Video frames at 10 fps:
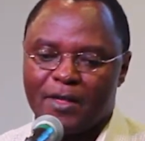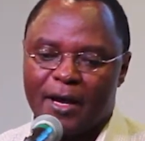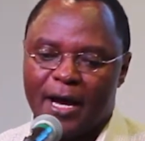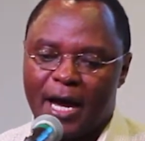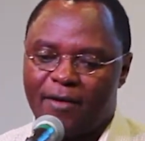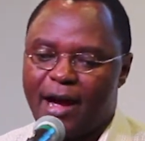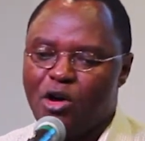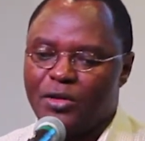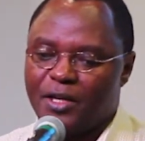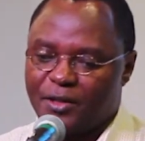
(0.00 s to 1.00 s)
uh,
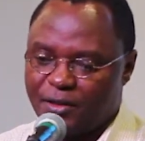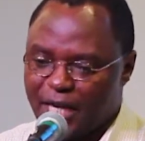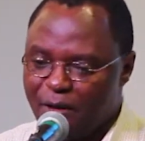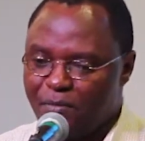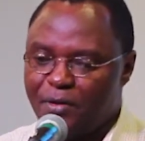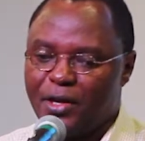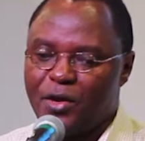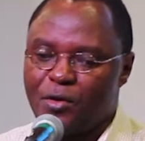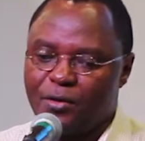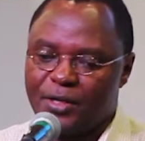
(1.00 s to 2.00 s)
around this time
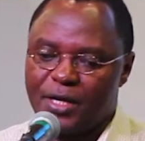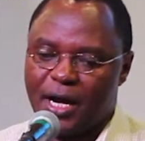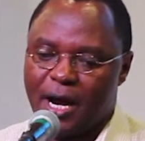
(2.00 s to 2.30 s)
period